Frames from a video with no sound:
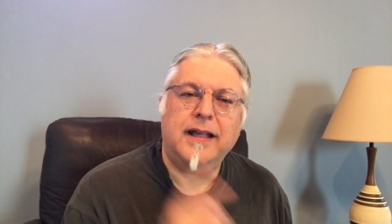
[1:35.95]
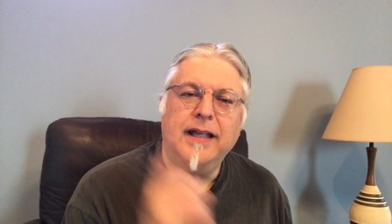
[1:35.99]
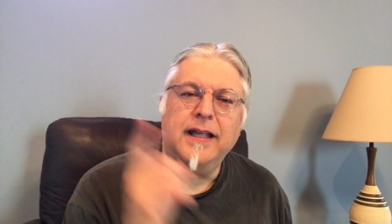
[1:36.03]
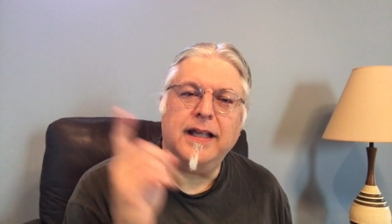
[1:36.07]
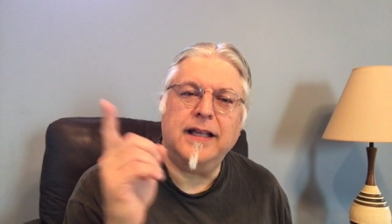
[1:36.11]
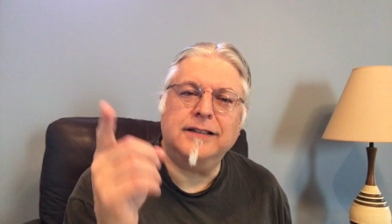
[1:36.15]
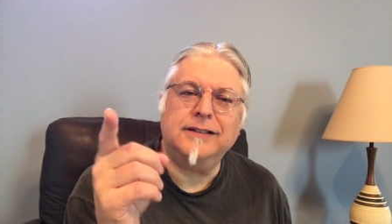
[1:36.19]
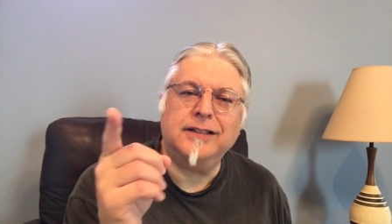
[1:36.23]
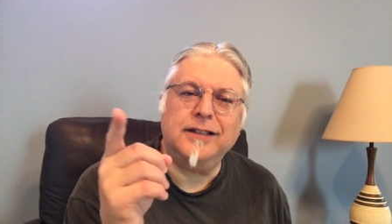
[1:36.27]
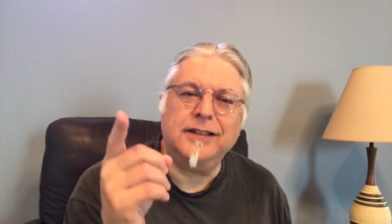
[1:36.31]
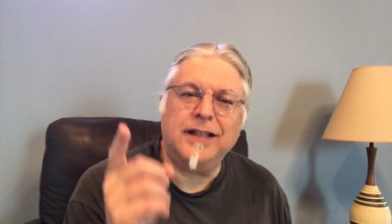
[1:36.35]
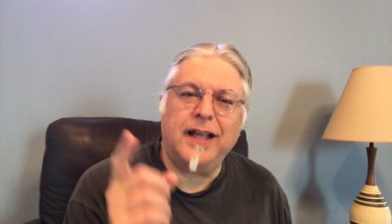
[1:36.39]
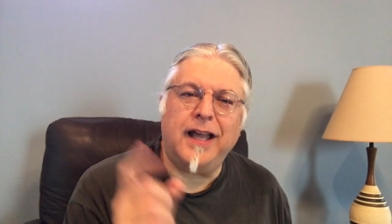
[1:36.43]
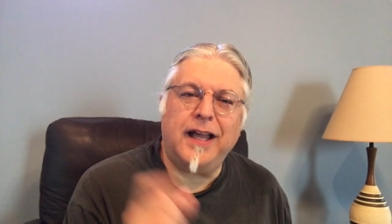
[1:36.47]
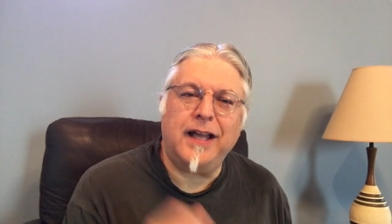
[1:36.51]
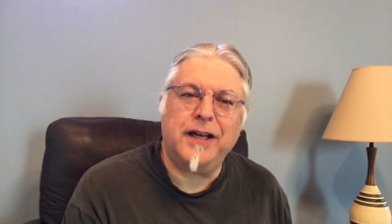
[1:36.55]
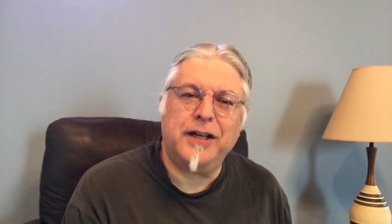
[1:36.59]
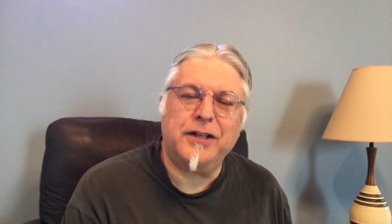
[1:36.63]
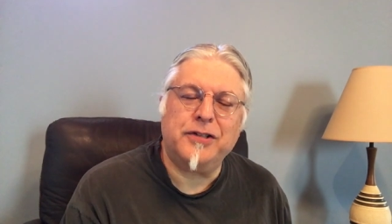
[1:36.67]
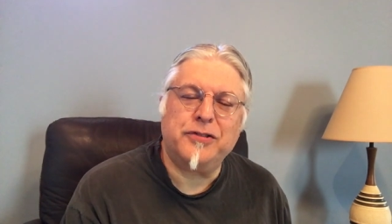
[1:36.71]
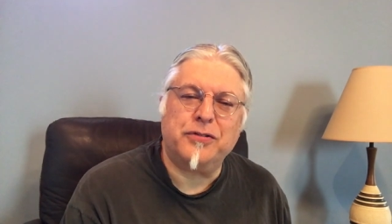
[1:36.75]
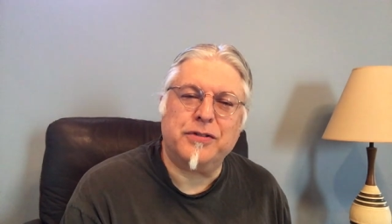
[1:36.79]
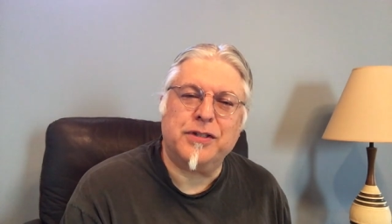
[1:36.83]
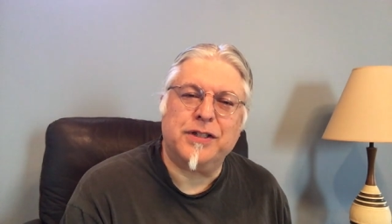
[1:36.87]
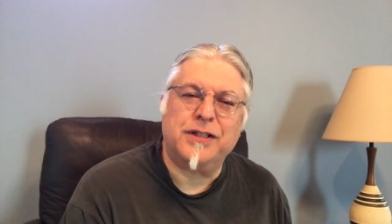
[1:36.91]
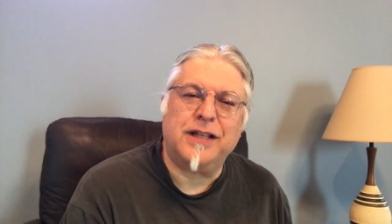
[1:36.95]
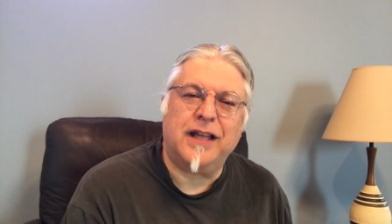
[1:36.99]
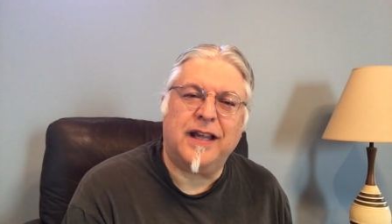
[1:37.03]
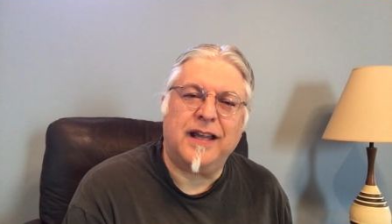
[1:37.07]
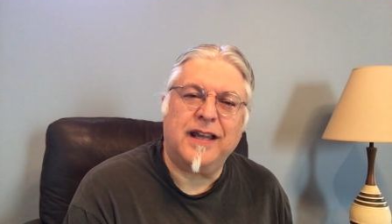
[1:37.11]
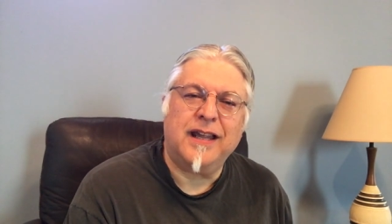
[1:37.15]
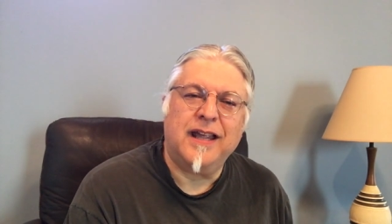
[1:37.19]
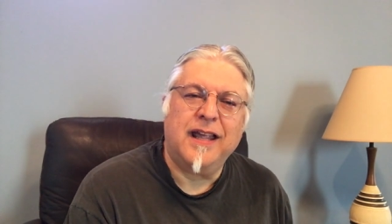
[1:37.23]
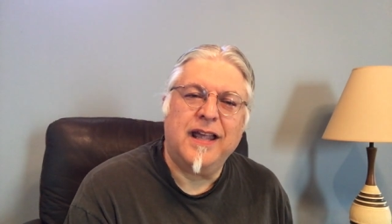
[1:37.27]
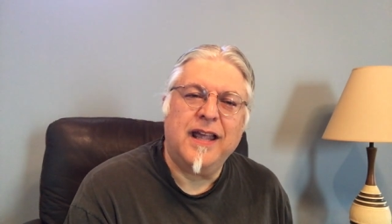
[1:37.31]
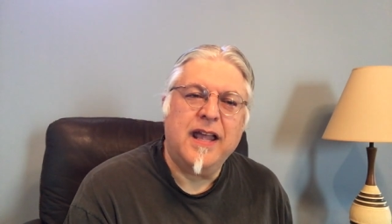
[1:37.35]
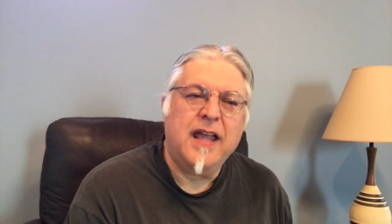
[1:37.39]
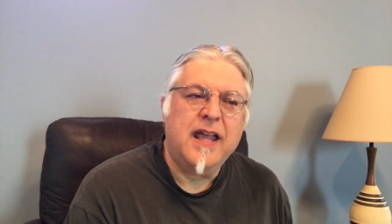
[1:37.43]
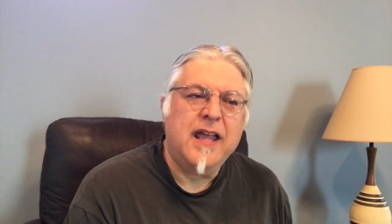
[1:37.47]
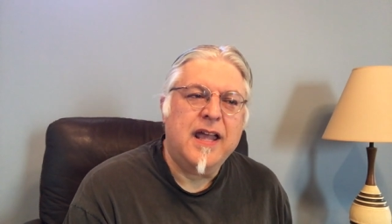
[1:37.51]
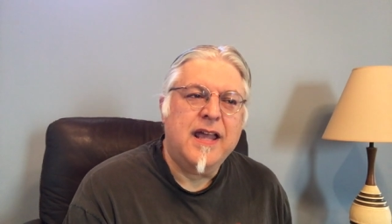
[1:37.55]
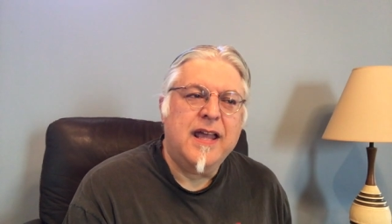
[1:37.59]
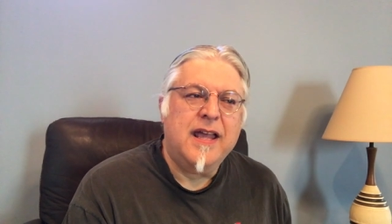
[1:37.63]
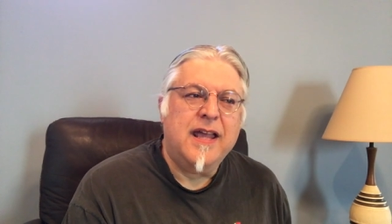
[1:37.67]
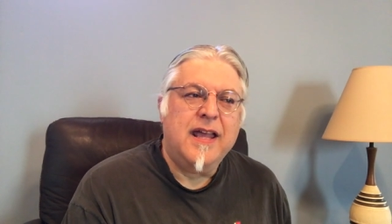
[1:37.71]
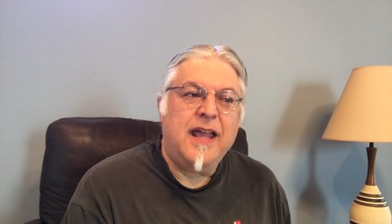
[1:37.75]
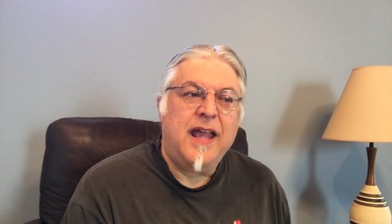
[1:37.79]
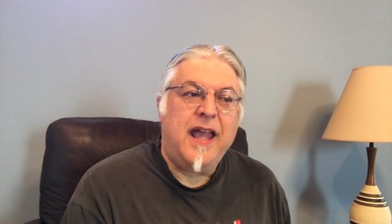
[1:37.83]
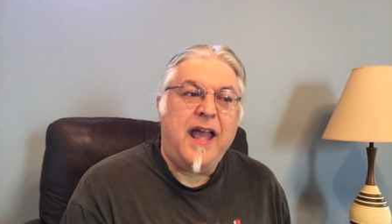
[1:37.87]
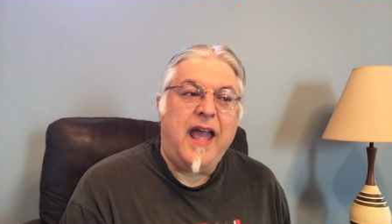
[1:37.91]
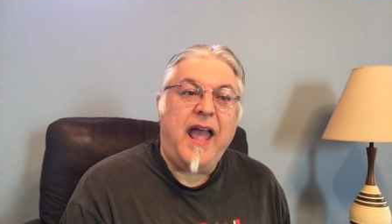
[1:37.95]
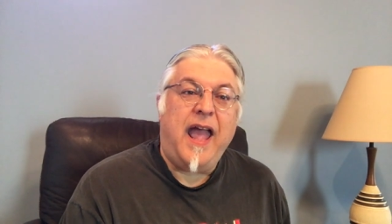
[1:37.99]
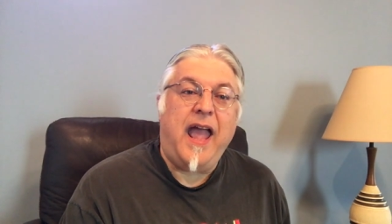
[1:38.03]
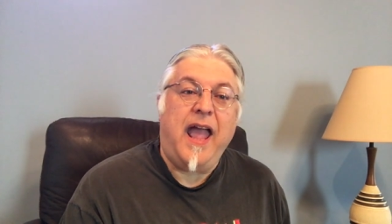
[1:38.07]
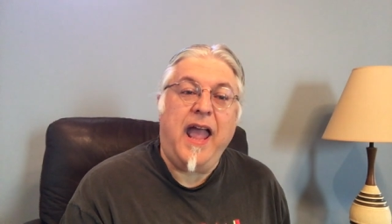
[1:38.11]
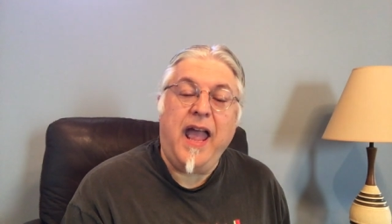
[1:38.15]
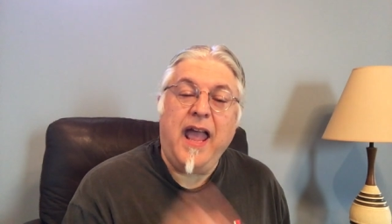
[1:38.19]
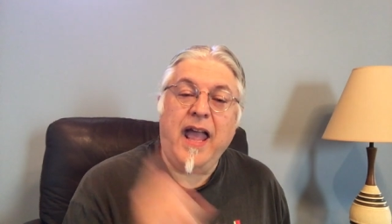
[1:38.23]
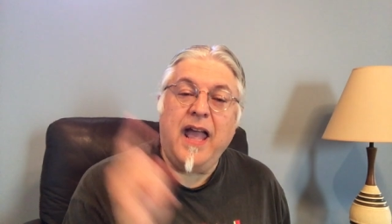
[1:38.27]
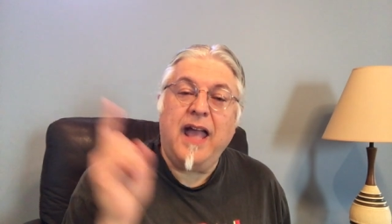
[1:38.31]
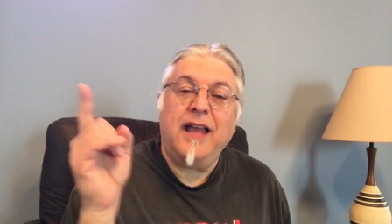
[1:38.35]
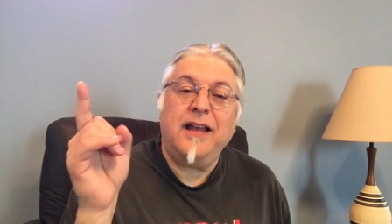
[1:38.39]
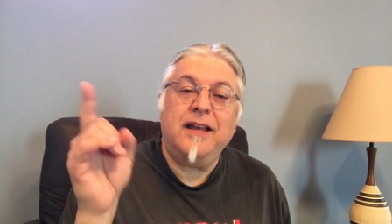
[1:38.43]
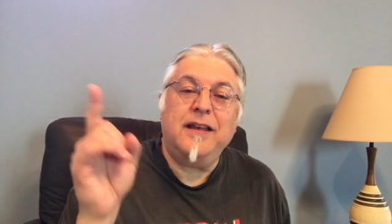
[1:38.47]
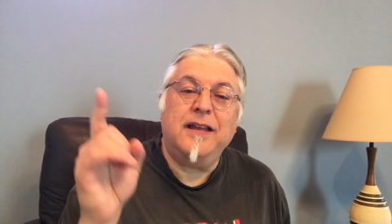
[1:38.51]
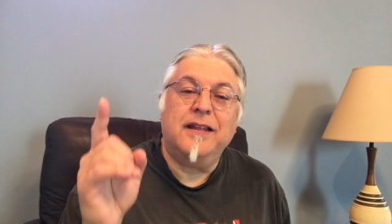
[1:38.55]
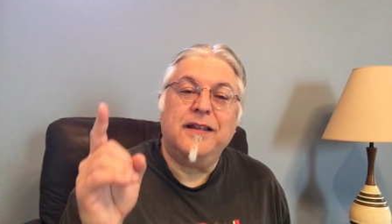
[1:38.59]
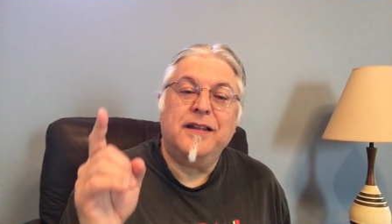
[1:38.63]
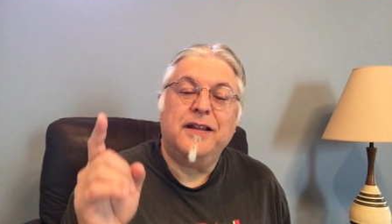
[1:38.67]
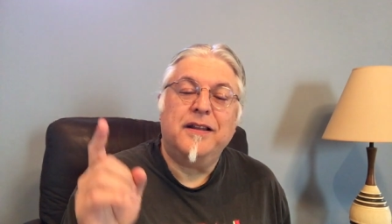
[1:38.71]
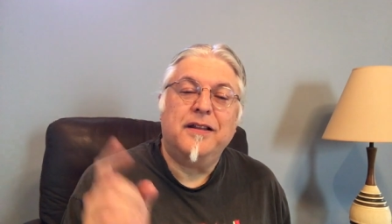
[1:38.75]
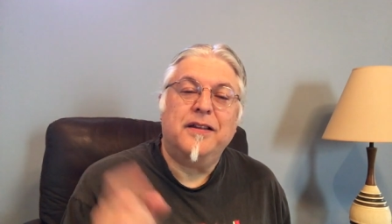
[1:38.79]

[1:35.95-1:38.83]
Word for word: Isn't that interesting? And